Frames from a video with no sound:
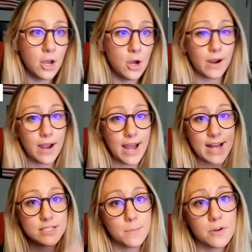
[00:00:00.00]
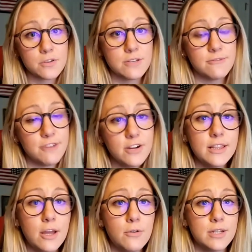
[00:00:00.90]
Whereas a person very
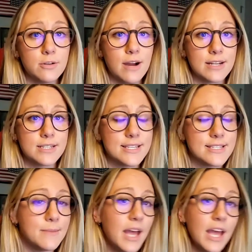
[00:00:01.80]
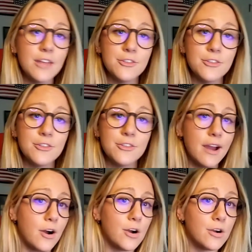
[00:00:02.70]
low in neuroticism, they
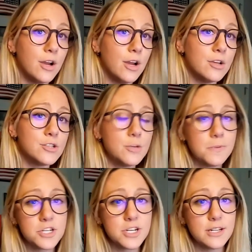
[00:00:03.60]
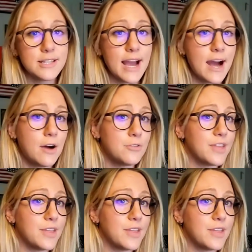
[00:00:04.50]
are super chilled out.